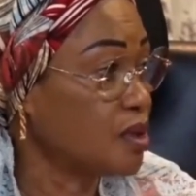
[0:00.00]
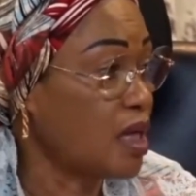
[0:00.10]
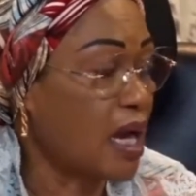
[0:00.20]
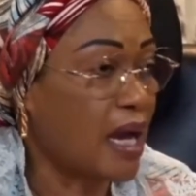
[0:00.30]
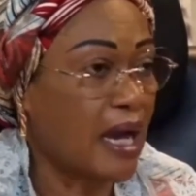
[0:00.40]

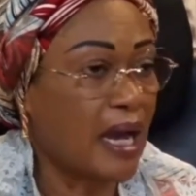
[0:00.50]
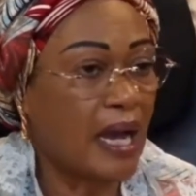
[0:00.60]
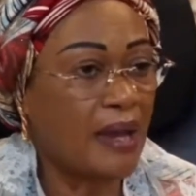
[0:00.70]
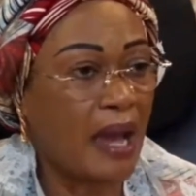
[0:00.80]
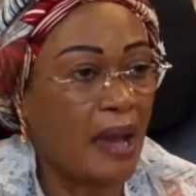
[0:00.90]

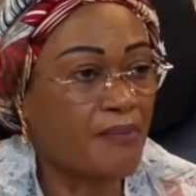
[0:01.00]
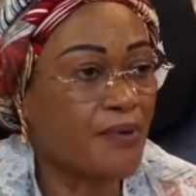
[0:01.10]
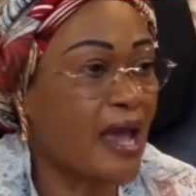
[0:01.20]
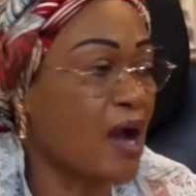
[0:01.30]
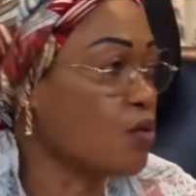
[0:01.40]
I
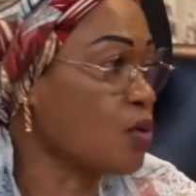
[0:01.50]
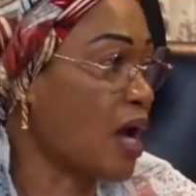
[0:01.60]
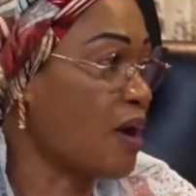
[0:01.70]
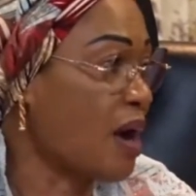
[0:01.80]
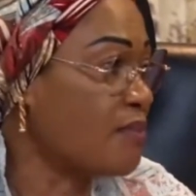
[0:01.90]
pray
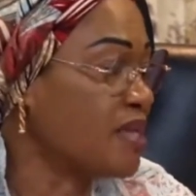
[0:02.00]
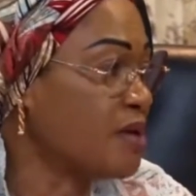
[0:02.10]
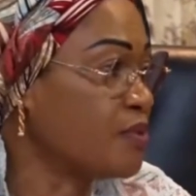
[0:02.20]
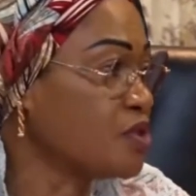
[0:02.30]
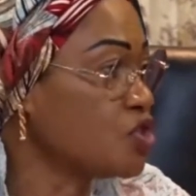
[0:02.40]
I'm in
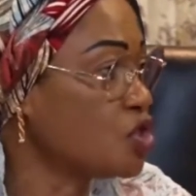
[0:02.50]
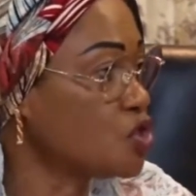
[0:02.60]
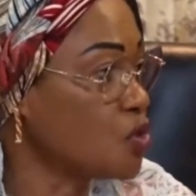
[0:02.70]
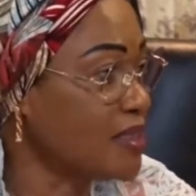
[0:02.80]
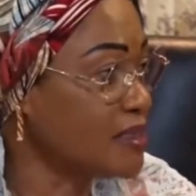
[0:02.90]
a
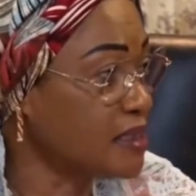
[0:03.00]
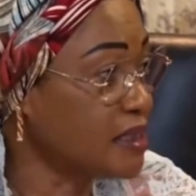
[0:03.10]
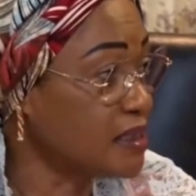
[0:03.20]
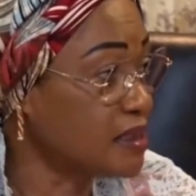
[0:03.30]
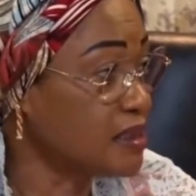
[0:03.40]
position to
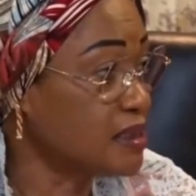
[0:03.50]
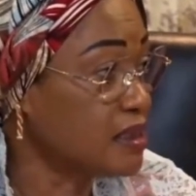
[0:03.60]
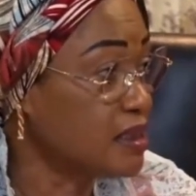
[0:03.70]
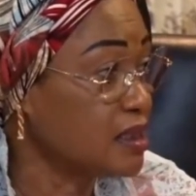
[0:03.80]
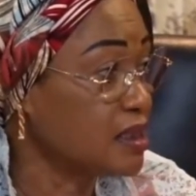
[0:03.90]
assist,
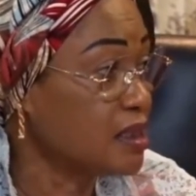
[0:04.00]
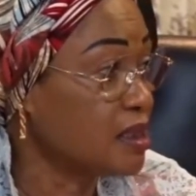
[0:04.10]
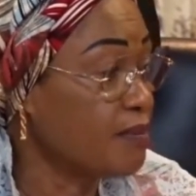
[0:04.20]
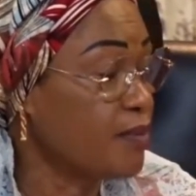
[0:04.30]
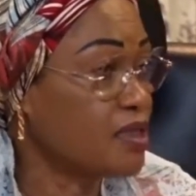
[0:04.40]

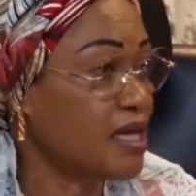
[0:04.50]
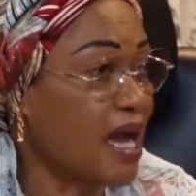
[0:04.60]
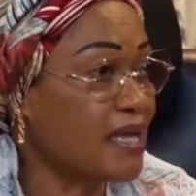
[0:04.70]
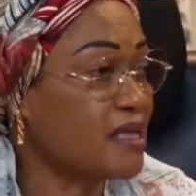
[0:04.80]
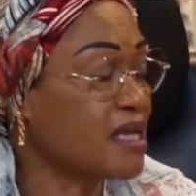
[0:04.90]
but
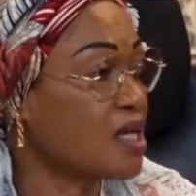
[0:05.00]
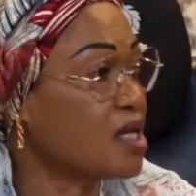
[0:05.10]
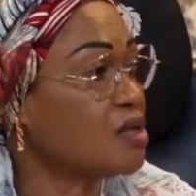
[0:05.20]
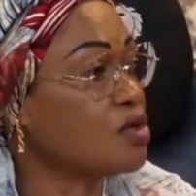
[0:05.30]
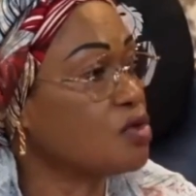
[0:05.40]
I
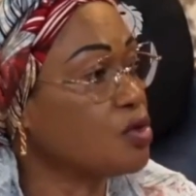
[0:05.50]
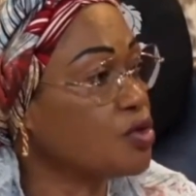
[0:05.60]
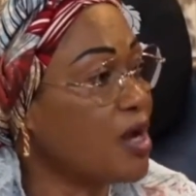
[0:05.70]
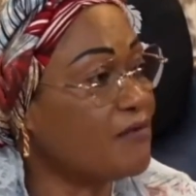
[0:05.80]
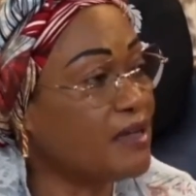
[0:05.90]
think,
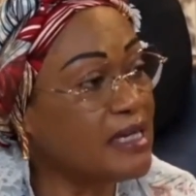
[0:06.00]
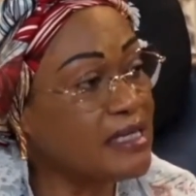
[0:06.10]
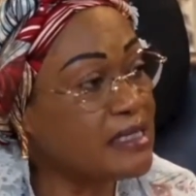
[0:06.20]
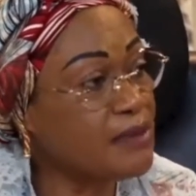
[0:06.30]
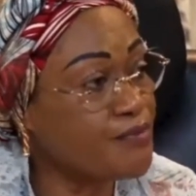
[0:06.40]
you have a
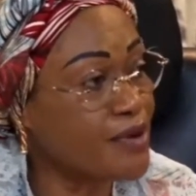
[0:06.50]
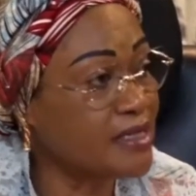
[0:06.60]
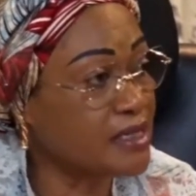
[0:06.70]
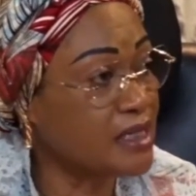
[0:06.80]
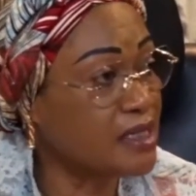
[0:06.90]
listening
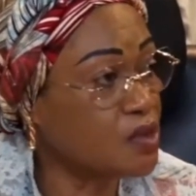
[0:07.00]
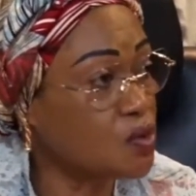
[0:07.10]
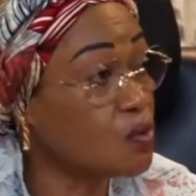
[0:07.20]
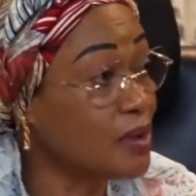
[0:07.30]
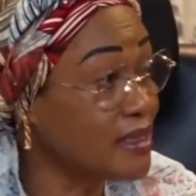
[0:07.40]
president
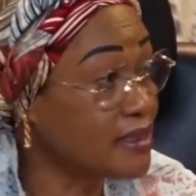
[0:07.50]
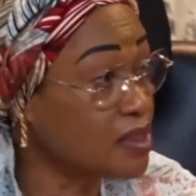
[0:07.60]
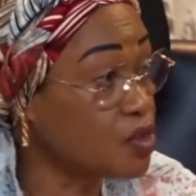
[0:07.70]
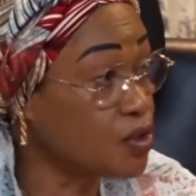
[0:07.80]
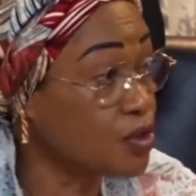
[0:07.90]
who will
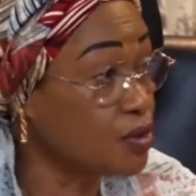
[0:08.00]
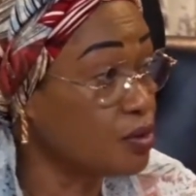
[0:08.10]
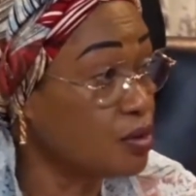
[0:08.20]
listen to you.